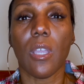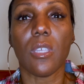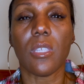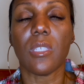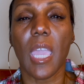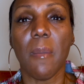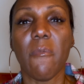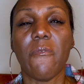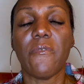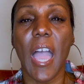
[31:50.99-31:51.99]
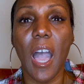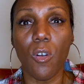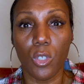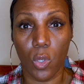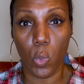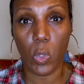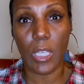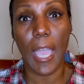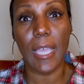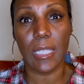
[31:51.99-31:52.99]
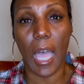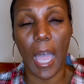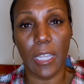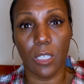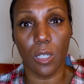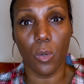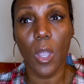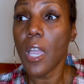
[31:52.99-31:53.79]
the same values as I do.